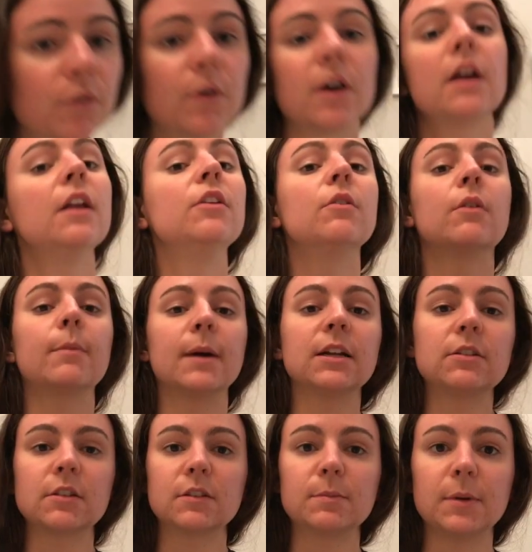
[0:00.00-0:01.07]
before and you are
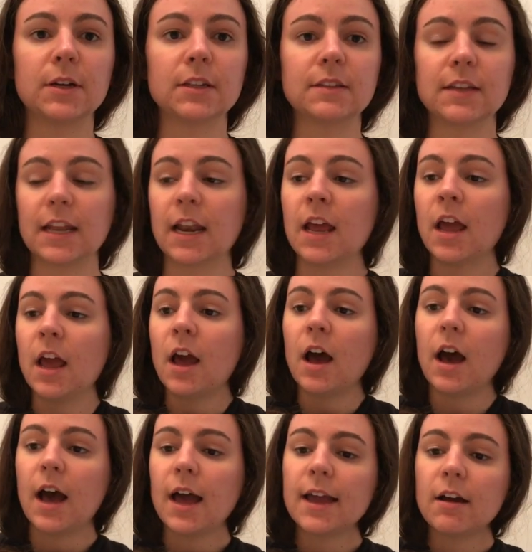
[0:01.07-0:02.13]
about to experience it.
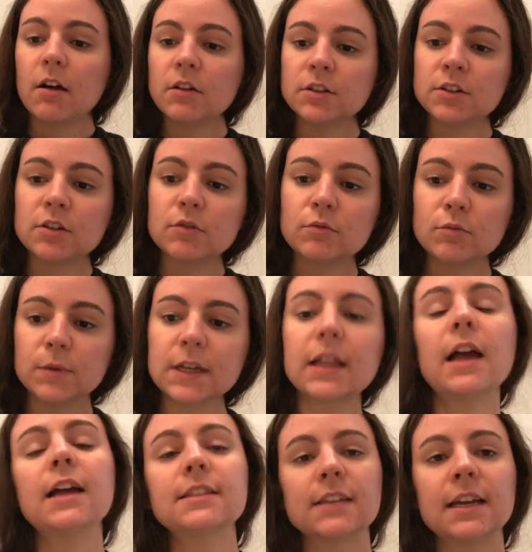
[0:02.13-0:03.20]
I also
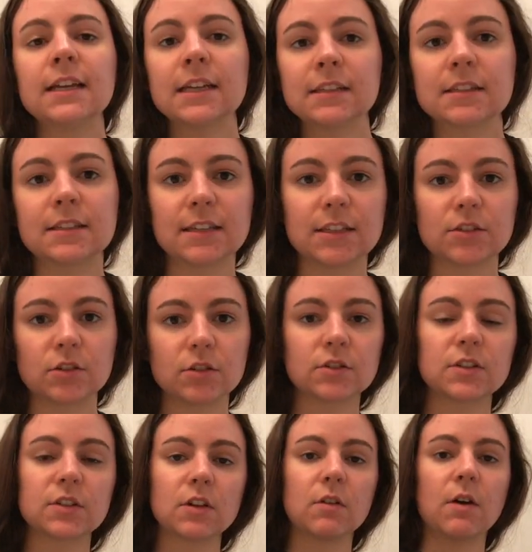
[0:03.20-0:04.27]
realize I need
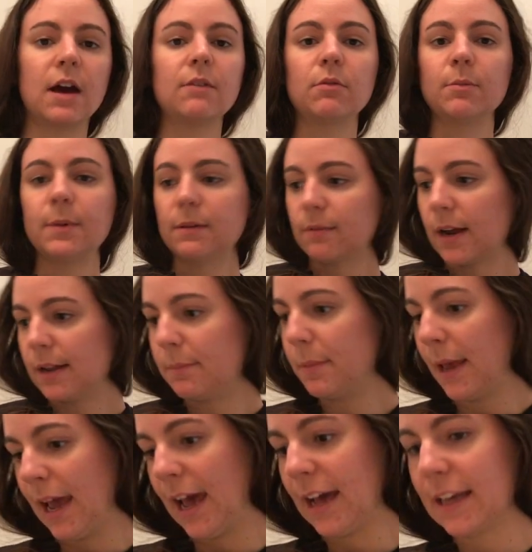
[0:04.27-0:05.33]
scissors, so I will be right
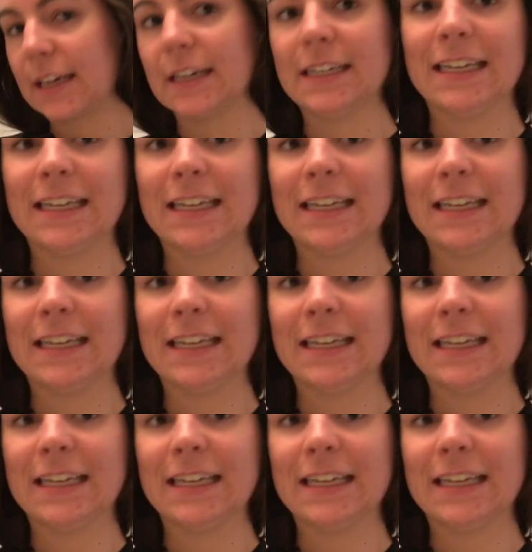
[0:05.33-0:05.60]
back.